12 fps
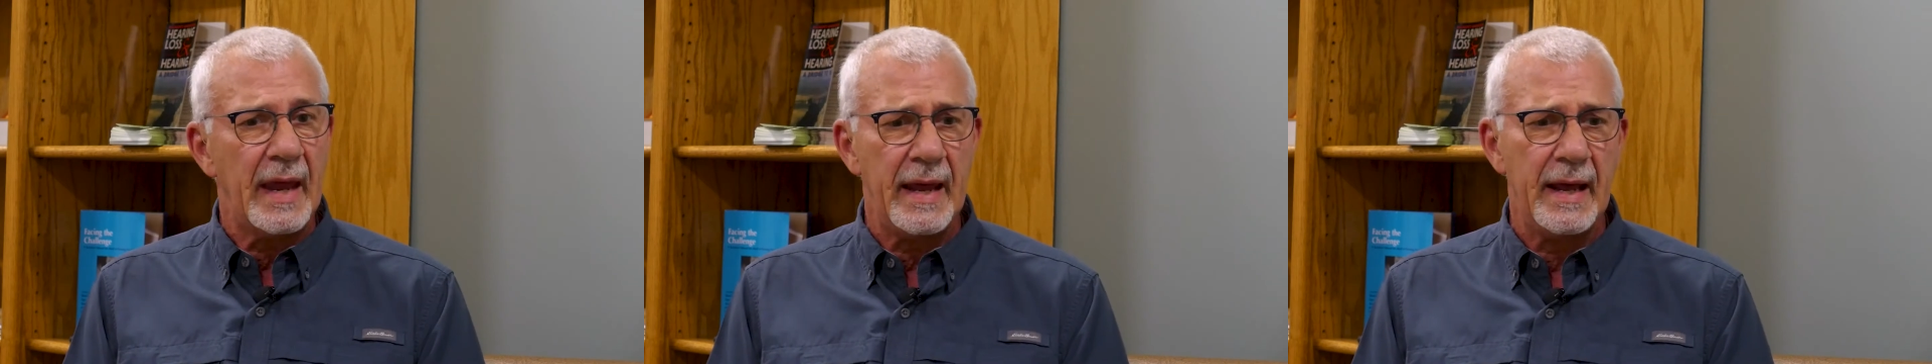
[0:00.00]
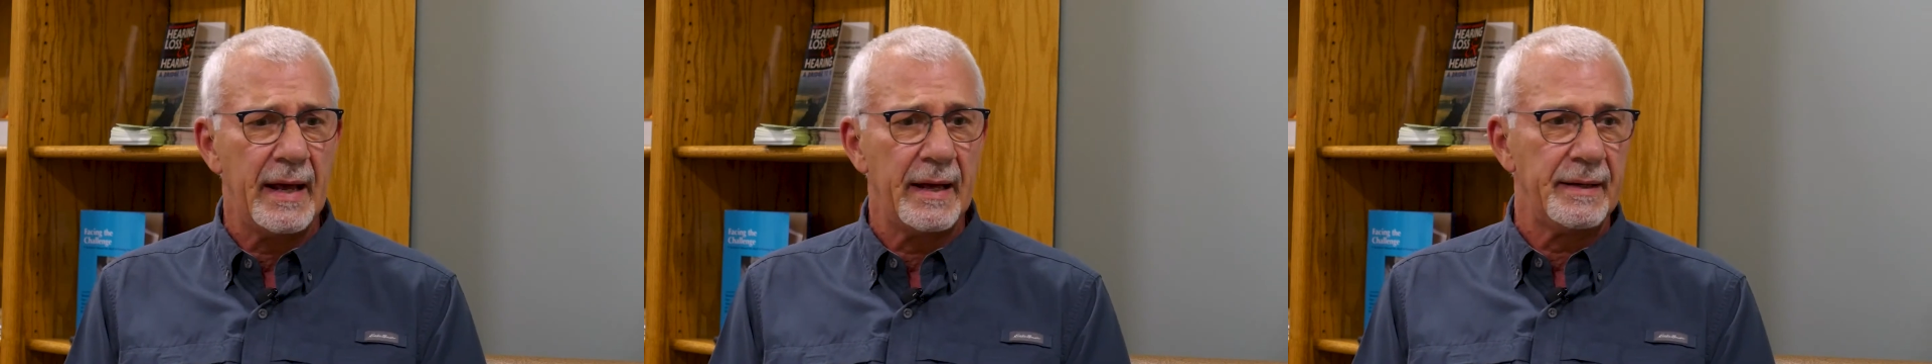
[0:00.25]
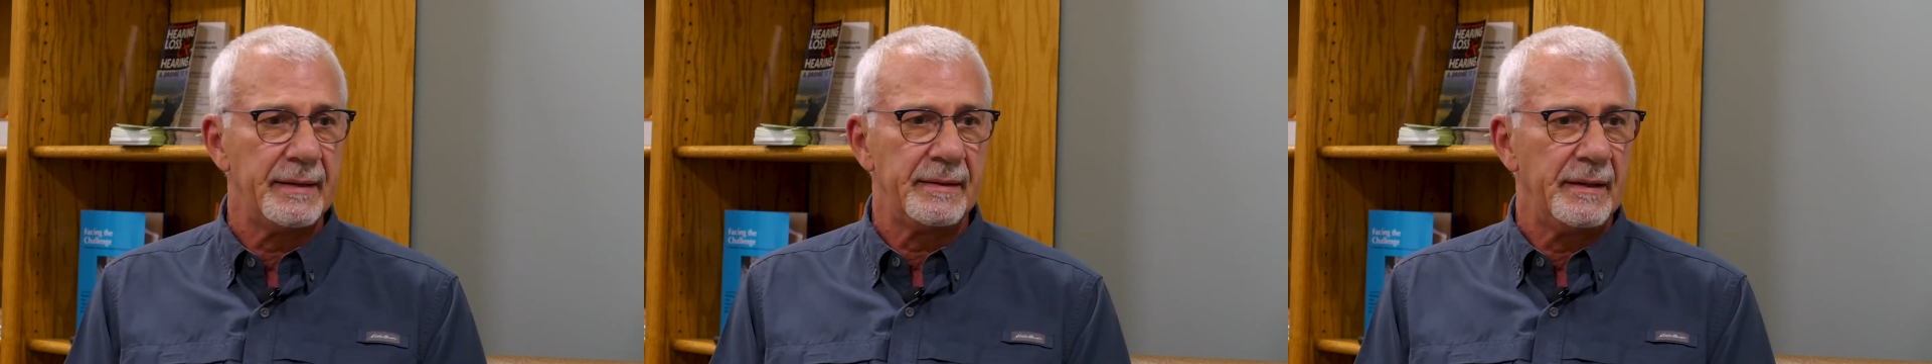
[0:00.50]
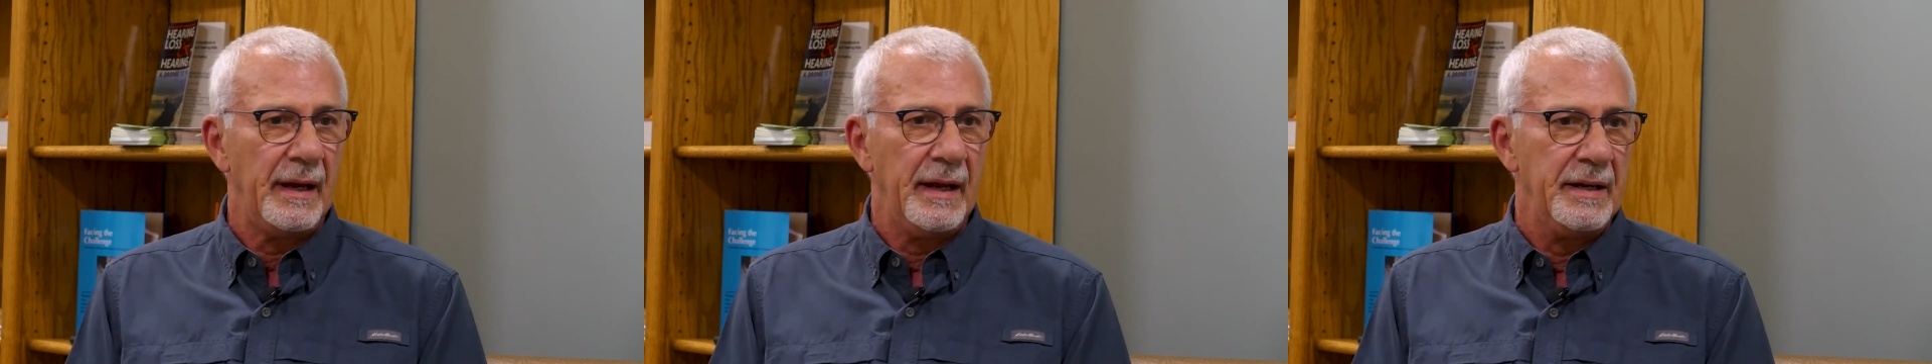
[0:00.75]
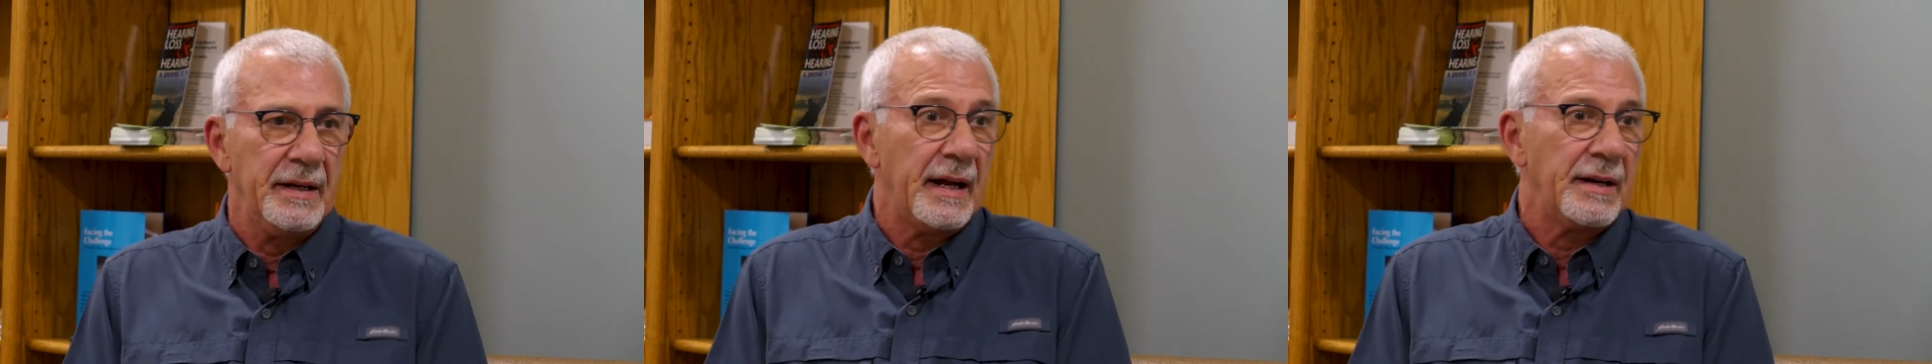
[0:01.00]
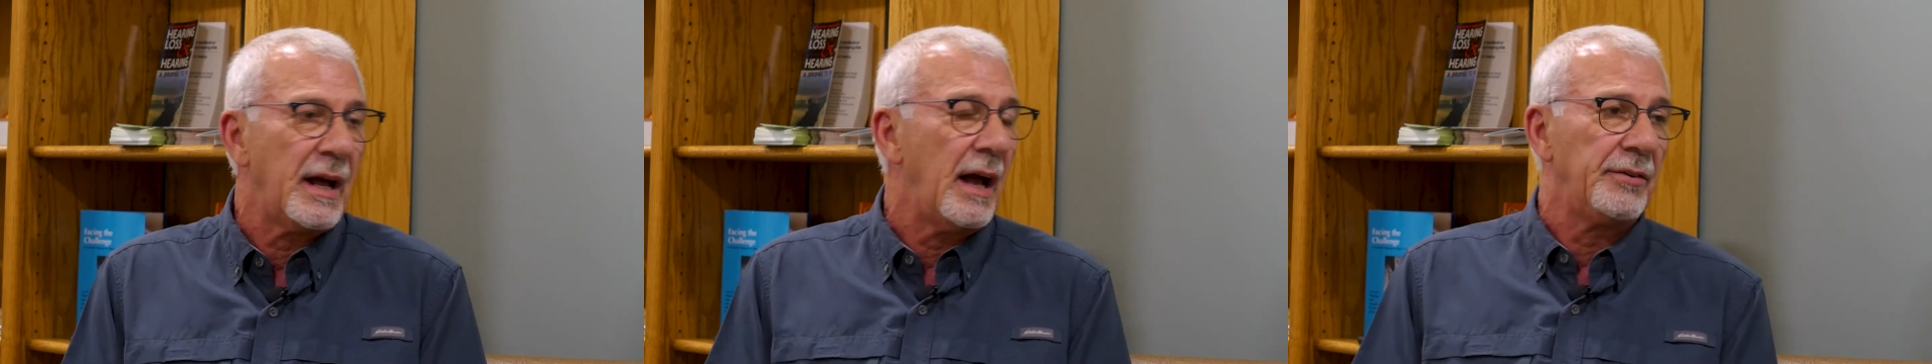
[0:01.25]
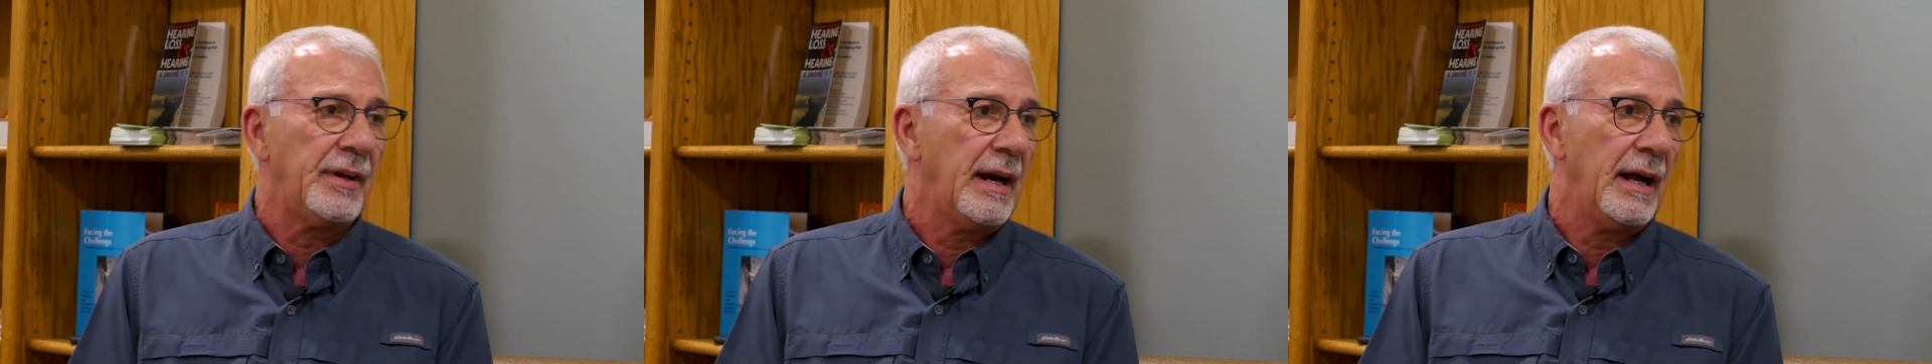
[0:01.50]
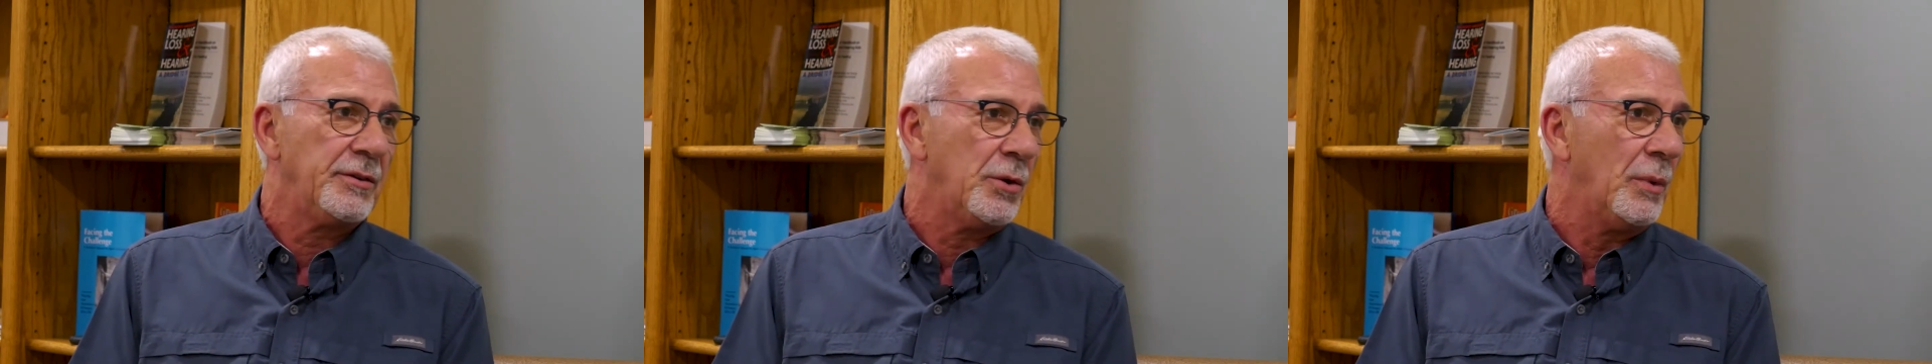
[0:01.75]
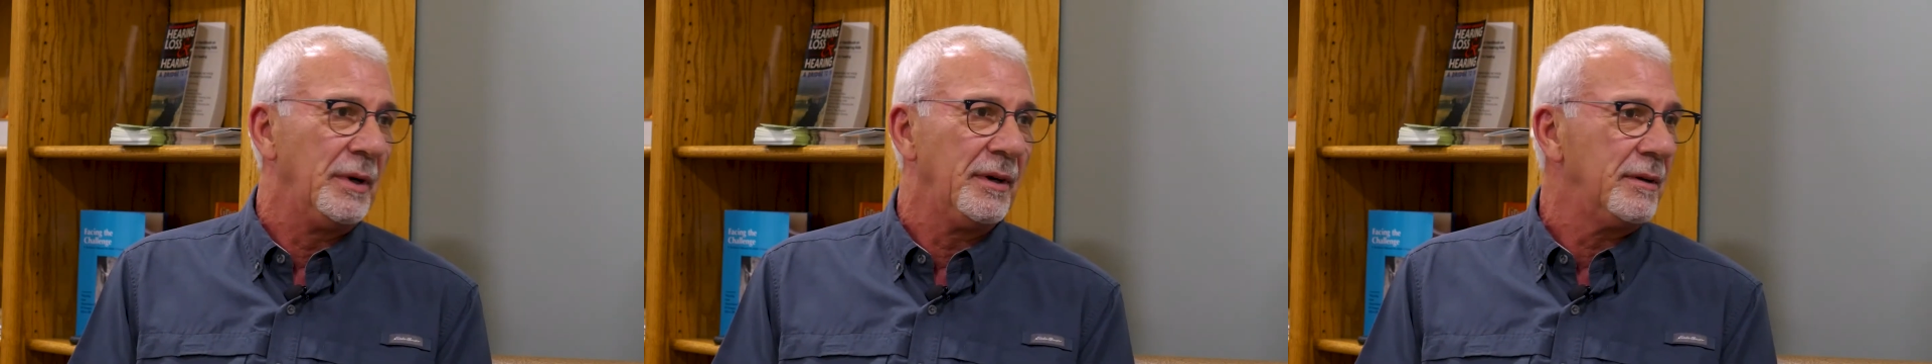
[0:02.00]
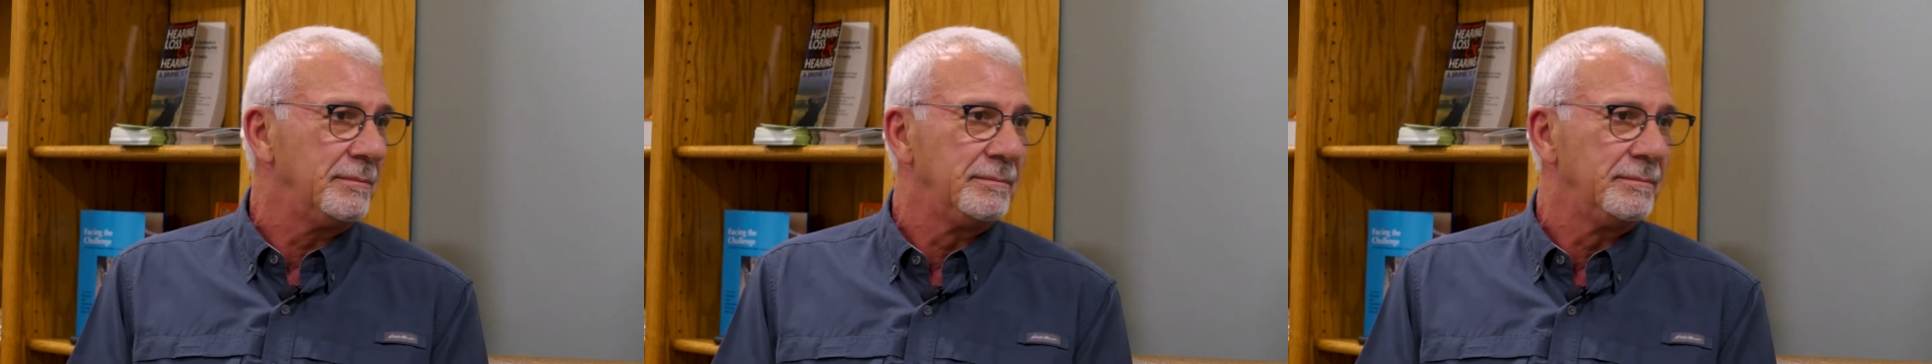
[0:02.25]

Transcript: And, and you got to toss that out the window,